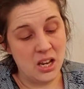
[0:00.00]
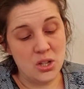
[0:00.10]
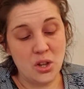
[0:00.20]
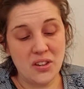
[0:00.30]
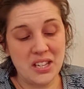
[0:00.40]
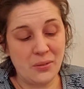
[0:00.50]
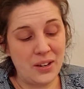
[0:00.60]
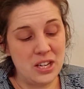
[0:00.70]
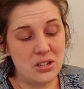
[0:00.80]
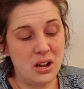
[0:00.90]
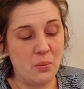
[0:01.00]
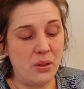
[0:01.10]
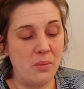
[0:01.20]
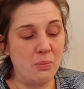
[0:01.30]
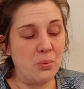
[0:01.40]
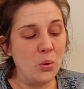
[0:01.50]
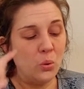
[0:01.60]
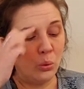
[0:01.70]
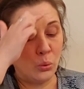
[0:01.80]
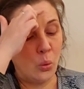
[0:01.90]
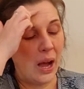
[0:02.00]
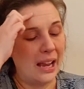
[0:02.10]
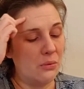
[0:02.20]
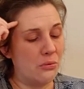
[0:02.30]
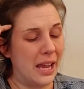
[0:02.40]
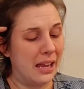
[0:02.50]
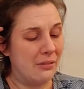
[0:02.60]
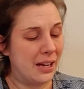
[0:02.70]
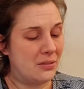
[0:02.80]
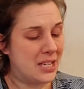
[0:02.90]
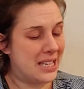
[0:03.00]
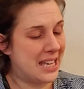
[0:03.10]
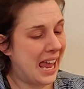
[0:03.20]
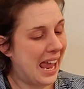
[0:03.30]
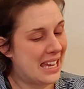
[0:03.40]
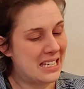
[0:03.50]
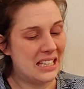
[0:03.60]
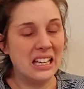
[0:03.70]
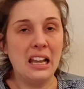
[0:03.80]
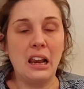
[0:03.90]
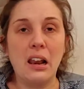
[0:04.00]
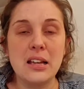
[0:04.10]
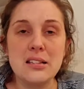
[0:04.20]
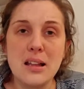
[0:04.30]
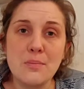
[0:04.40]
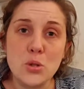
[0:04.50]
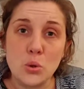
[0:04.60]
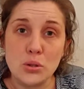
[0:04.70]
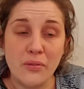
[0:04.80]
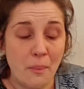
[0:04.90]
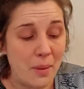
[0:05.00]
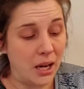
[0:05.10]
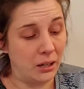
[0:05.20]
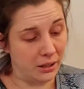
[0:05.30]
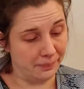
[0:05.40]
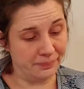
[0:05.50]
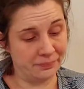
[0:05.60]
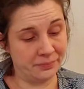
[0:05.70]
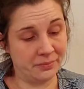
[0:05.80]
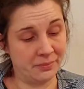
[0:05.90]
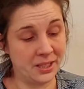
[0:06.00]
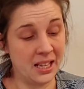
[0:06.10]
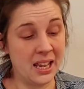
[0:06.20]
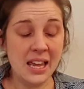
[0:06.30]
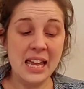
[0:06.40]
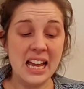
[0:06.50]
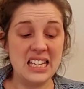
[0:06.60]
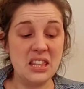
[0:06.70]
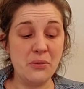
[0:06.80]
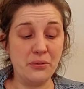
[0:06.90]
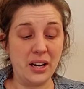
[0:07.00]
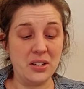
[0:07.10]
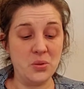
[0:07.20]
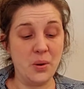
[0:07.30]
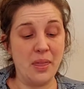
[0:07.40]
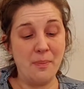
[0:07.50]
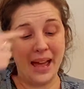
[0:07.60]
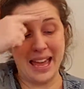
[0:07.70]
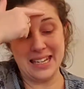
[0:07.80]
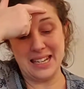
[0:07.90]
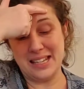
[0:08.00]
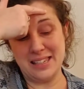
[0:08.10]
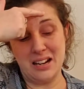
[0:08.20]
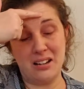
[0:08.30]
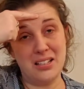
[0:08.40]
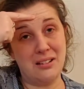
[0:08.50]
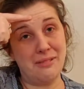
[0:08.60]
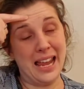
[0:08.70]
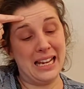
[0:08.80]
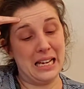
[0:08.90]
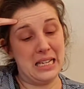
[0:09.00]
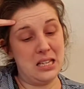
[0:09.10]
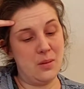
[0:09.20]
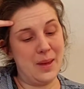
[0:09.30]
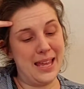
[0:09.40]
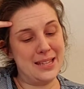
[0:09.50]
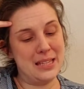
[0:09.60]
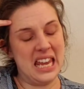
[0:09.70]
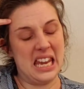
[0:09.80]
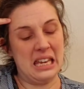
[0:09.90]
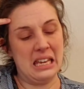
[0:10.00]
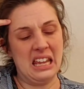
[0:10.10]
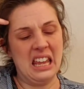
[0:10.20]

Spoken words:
so that he finished up with a bald white ring around his head, like some sort of a monk. And in the front, where the band had stuck directly to the bare skin,